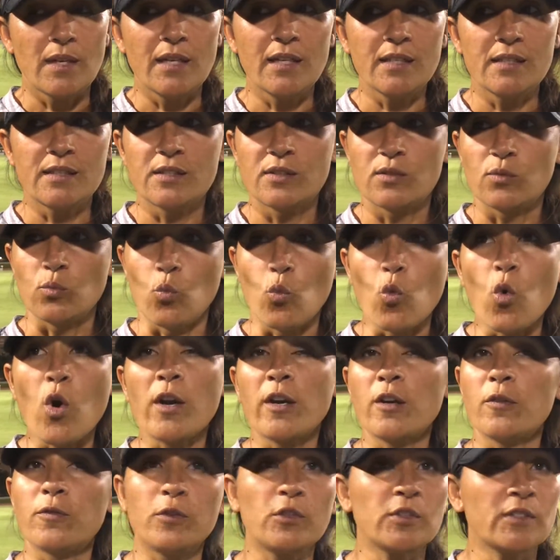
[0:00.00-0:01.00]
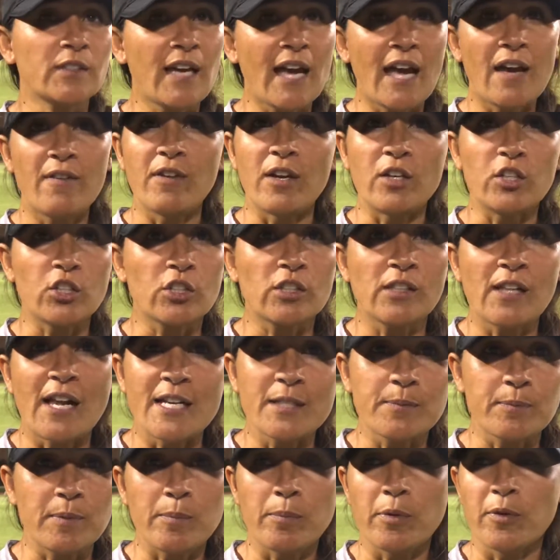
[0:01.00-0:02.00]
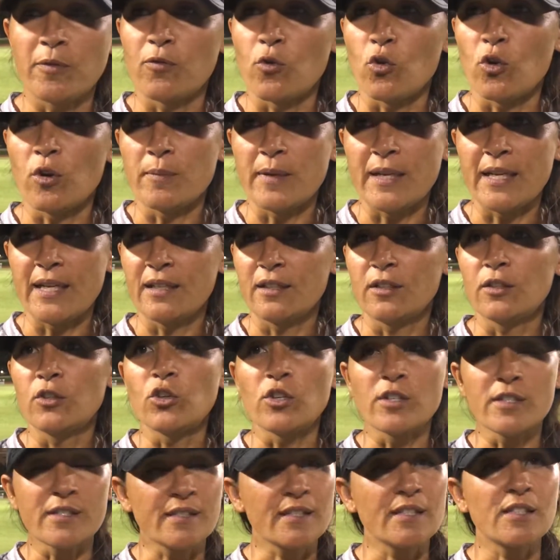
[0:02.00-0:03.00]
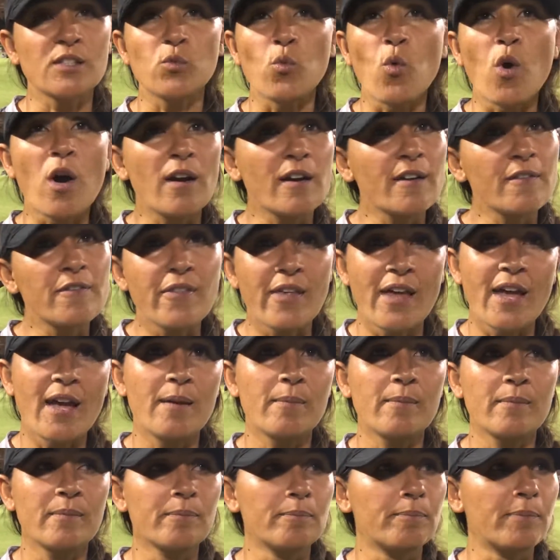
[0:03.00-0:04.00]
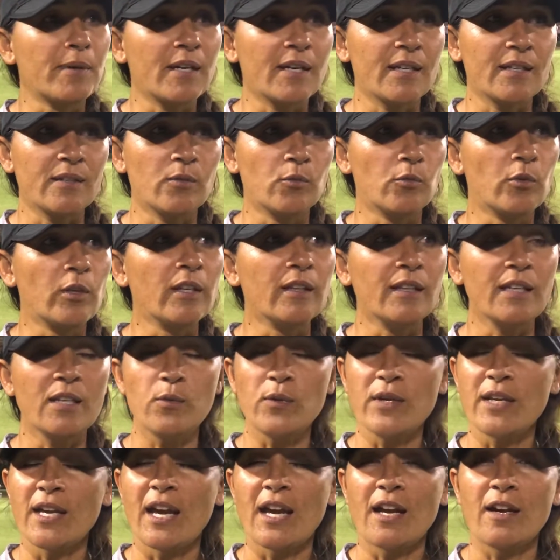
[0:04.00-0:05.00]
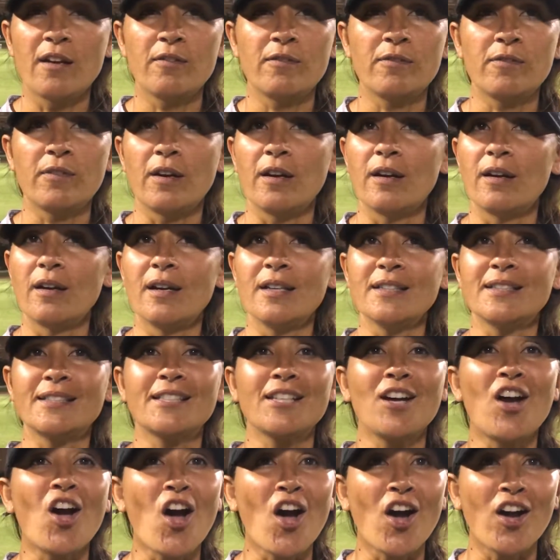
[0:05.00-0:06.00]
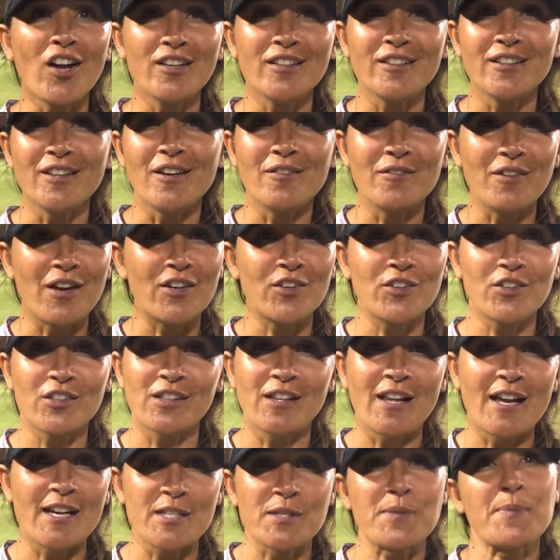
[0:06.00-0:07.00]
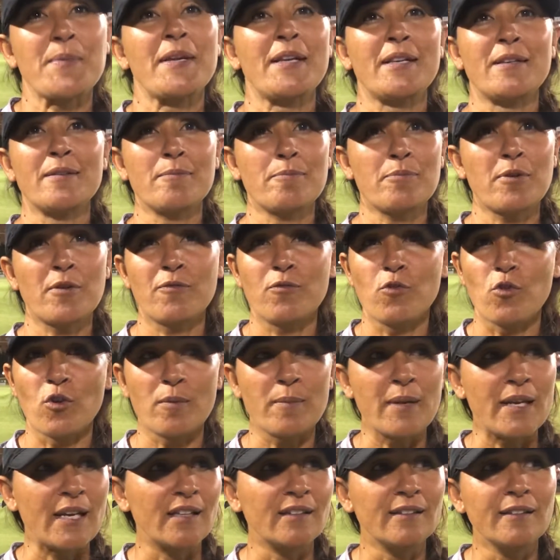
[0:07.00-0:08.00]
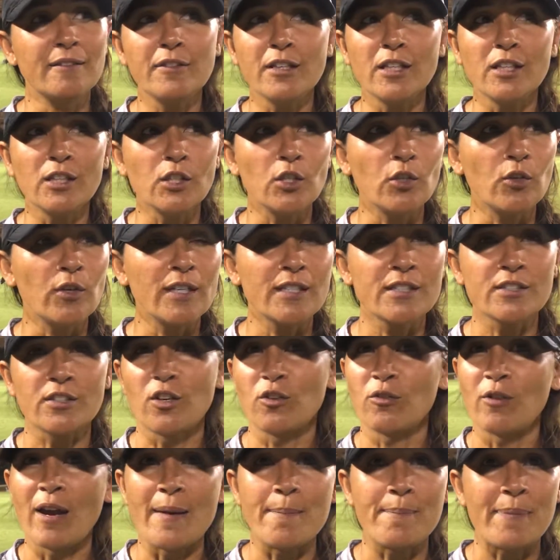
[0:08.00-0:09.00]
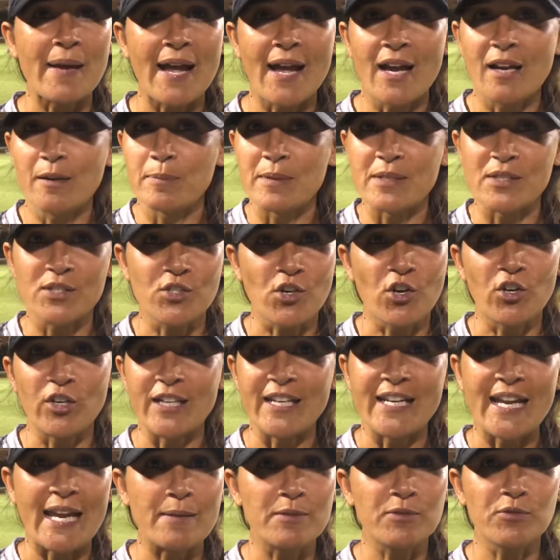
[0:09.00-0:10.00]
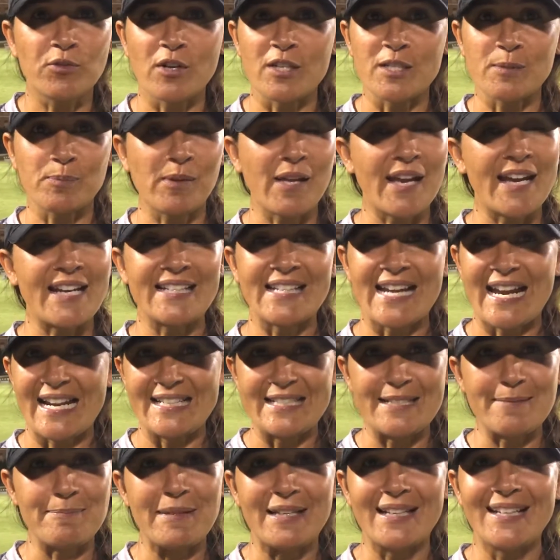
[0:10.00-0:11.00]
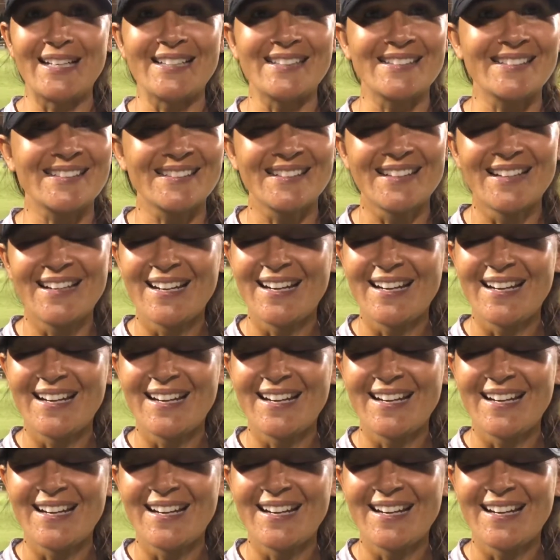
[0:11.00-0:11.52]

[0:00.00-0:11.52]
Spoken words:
It's wonderful to have underclassmen performing. Kristen's one of them, but really we have a ton of underclassmen performing. Olivia Lewis, our right back, been starting games for us, playing 90 minutes.